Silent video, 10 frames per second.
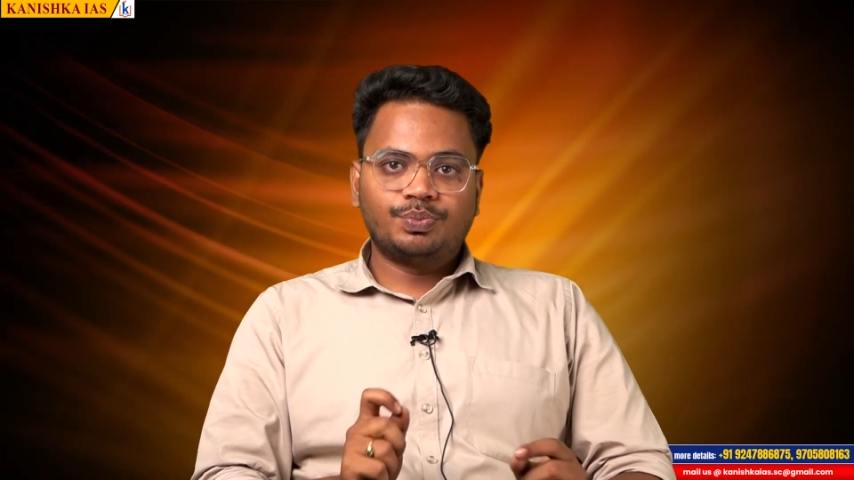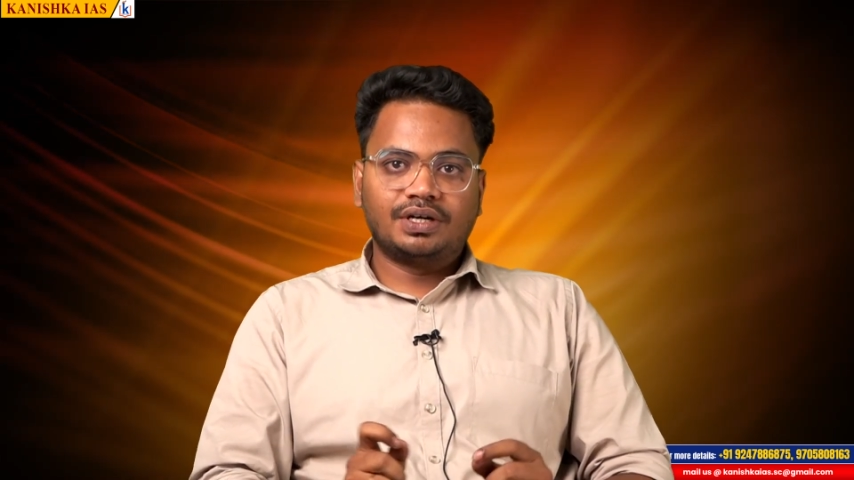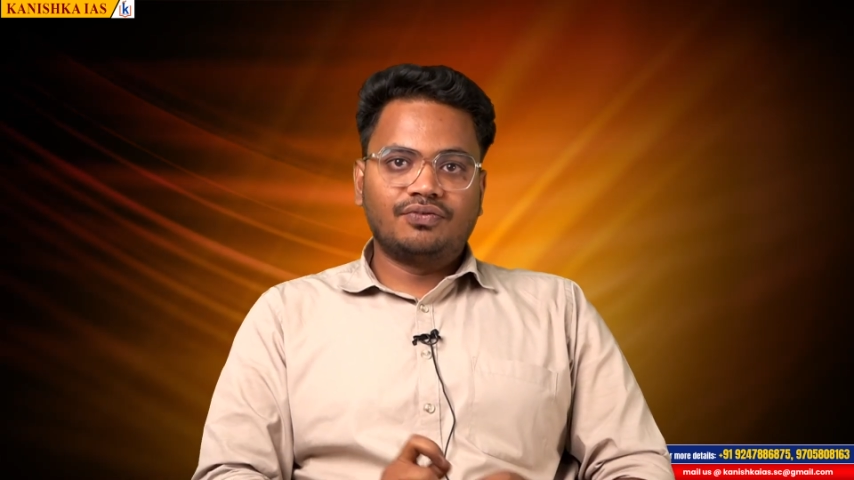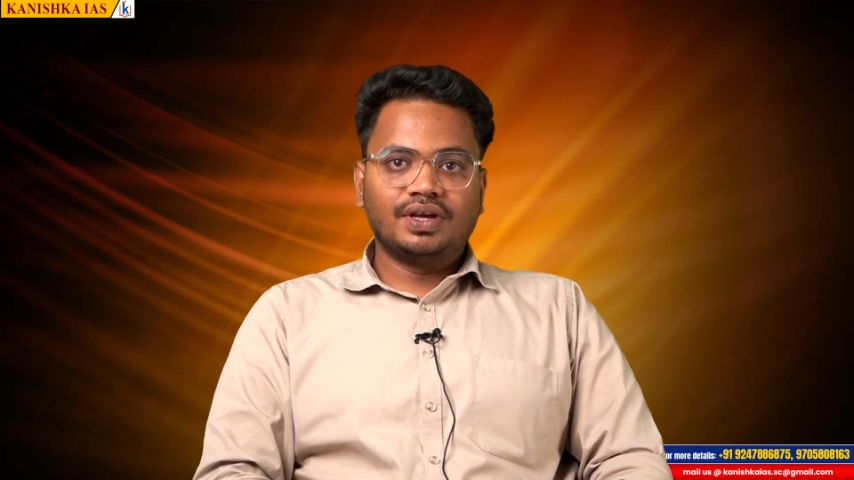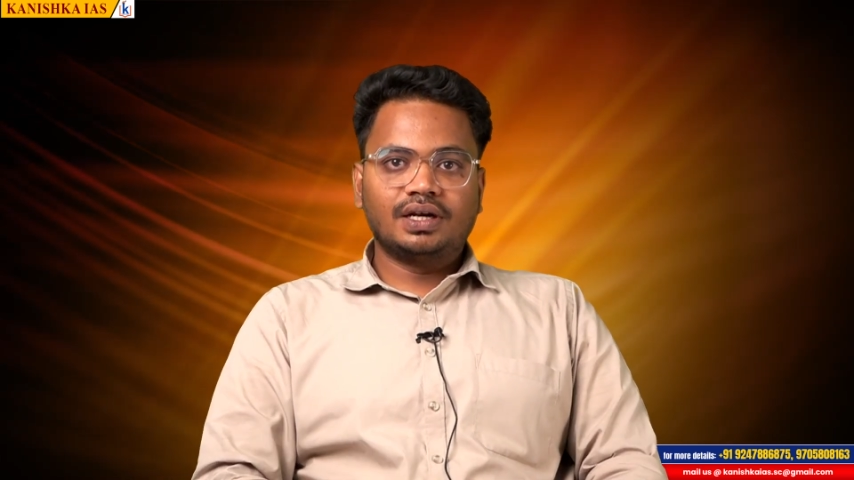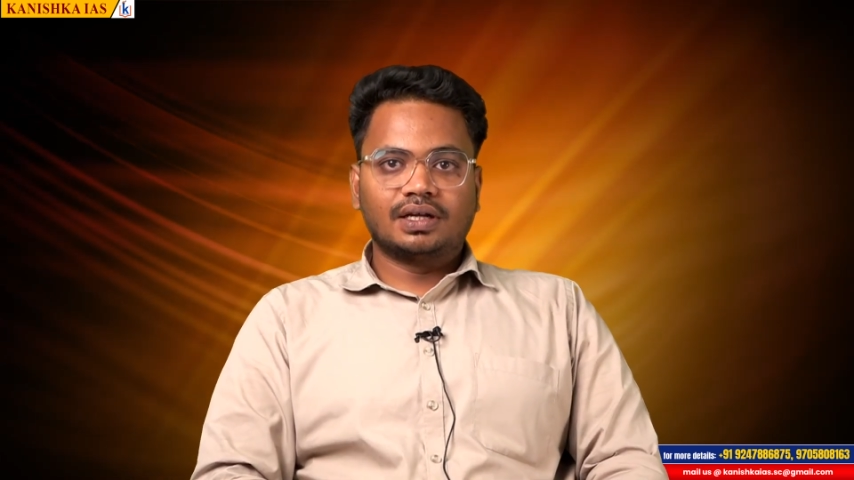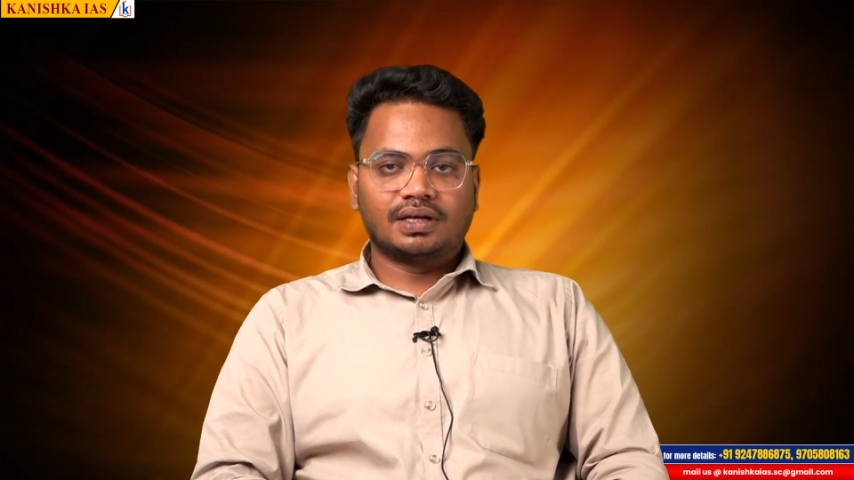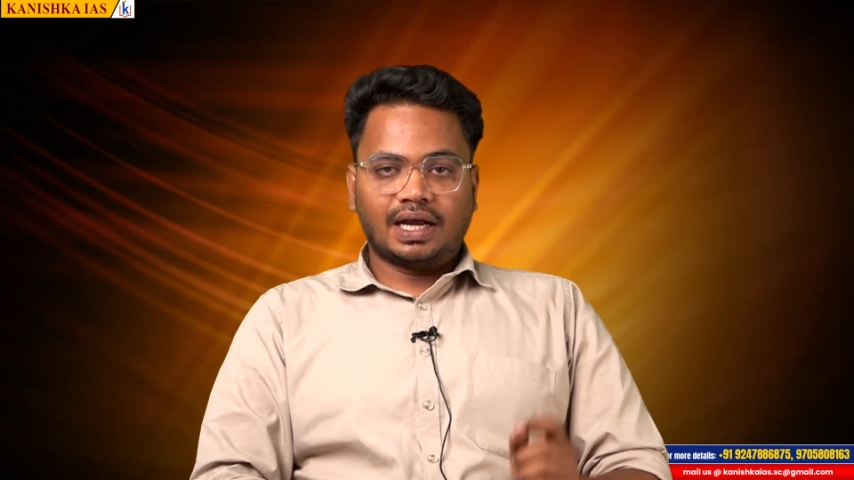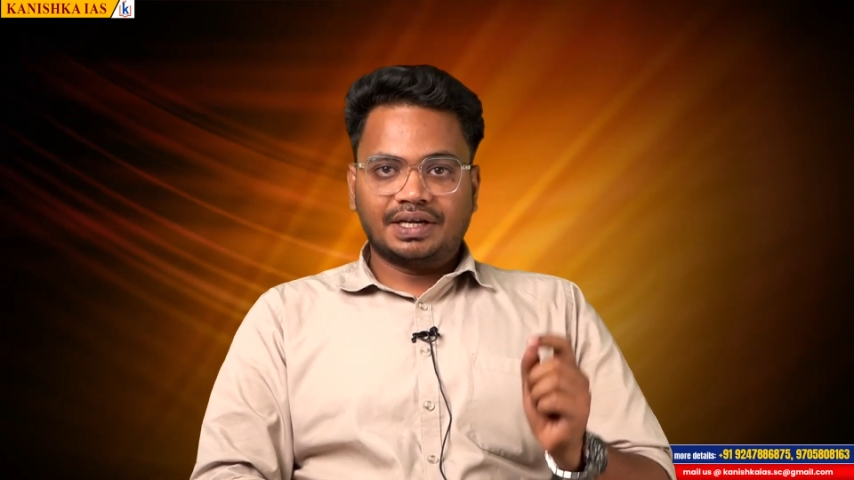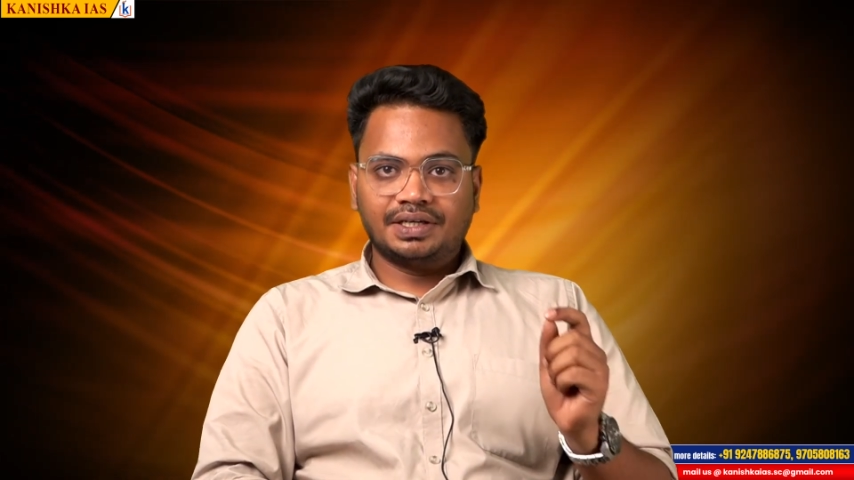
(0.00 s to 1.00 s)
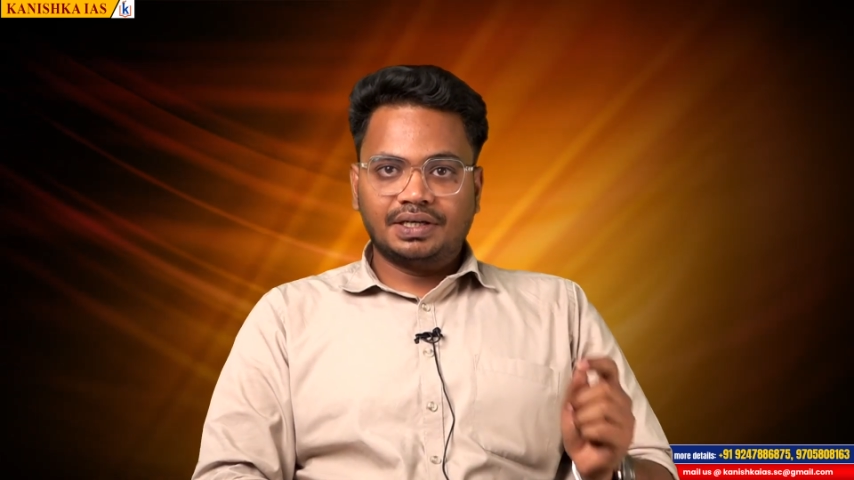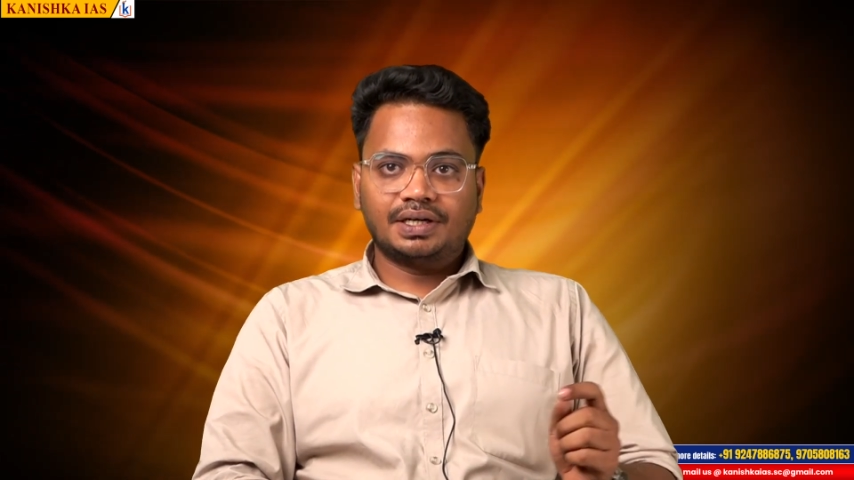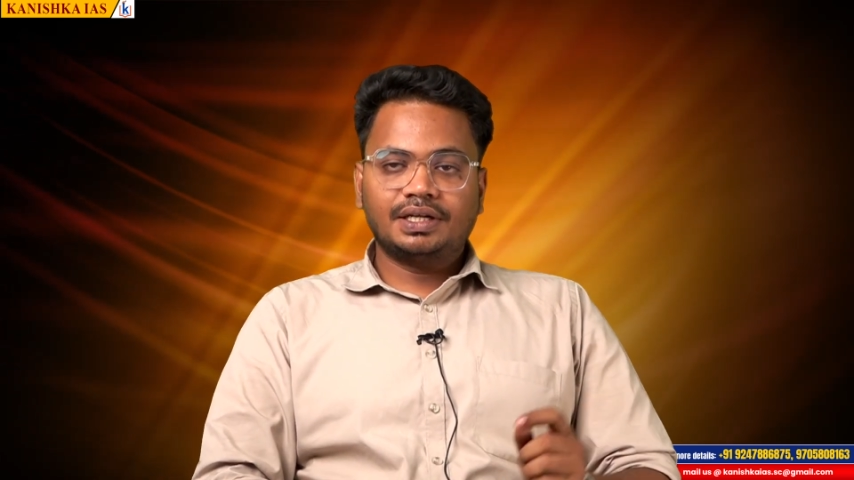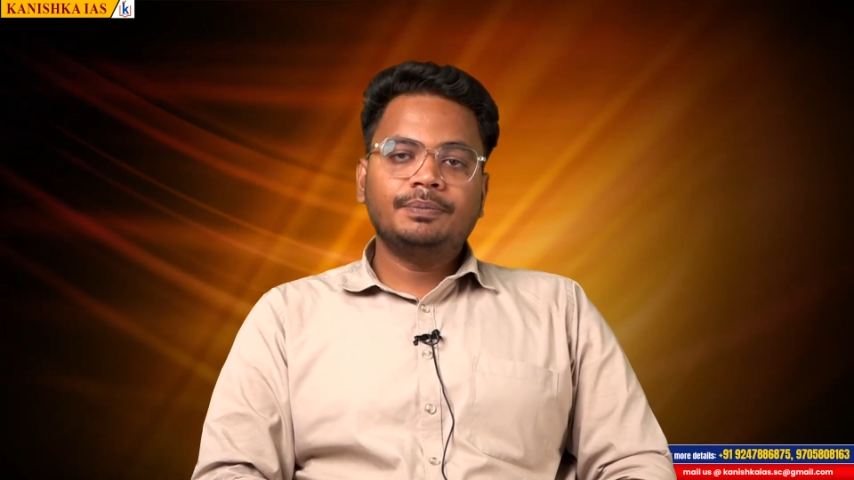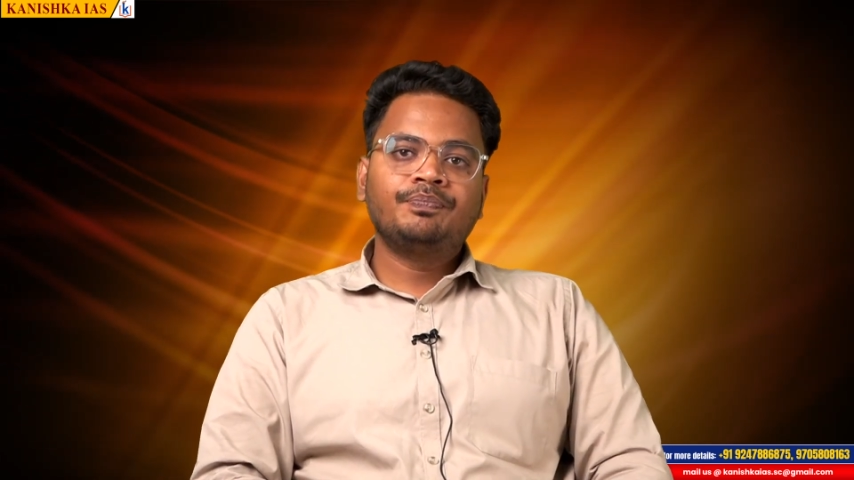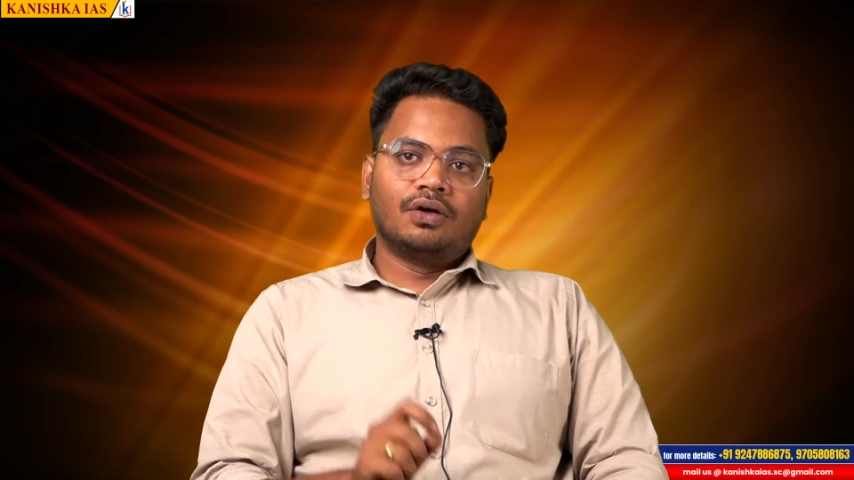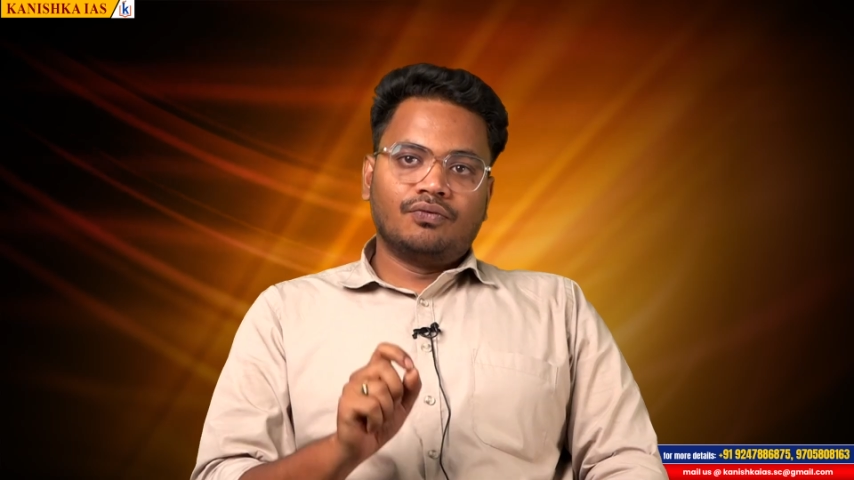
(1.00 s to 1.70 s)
between Rakigari